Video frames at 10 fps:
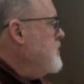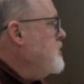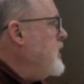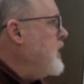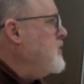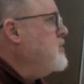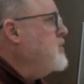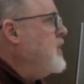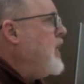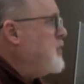that
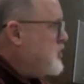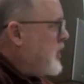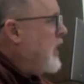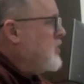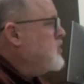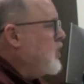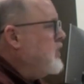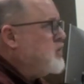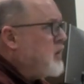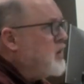
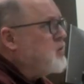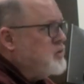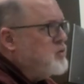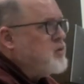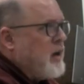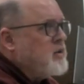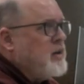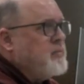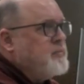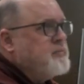that tranquil neutrality.